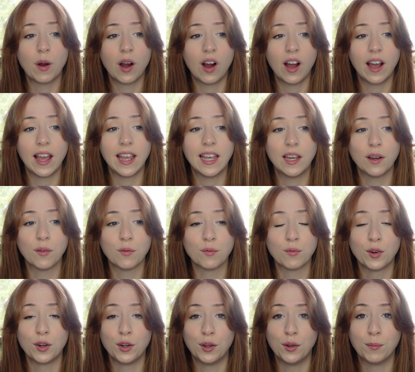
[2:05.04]
My
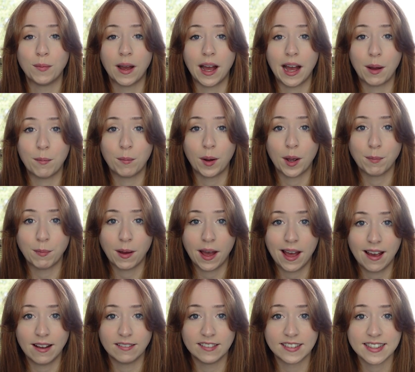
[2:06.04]
room at my
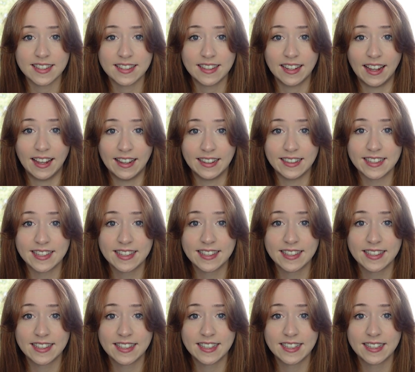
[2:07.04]
parents'
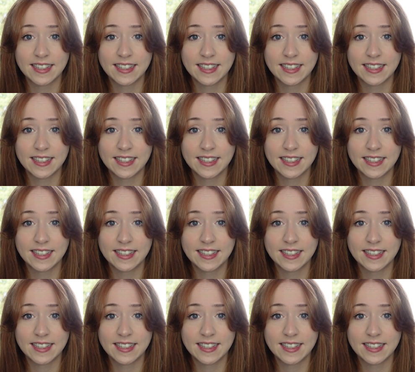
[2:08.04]
is